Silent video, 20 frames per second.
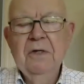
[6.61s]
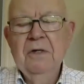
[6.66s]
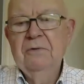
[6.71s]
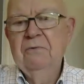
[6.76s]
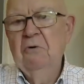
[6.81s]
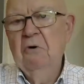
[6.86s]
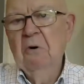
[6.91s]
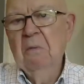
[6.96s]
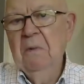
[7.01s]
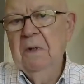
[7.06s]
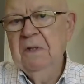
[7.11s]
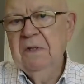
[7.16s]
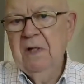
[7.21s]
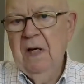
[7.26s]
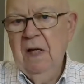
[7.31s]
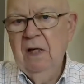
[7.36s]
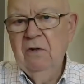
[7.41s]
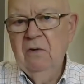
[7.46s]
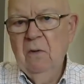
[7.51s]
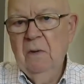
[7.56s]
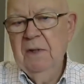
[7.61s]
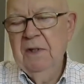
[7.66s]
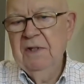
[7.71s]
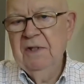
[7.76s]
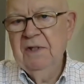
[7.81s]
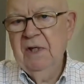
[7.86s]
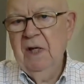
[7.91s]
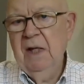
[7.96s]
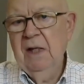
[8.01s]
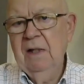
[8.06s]
It's Romans
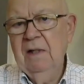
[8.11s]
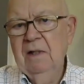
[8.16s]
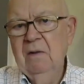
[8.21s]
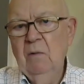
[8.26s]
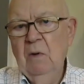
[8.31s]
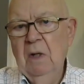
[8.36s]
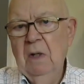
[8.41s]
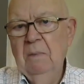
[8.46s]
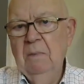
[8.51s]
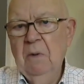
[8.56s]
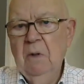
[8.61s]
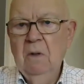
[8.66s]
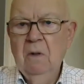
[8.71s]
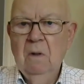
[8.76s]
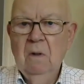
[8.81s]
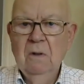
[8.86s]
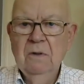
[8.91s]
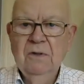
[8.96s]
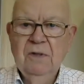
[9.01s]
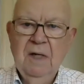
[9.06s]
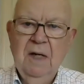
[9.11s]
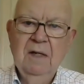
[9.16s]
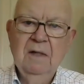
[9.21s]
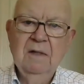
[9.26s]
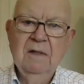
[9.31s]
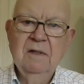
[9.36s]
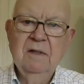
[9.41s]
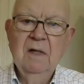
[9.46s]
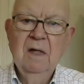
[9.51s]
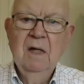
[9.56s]
8:26 where Paul
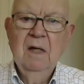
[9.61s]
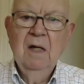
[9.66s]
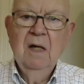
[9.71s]
says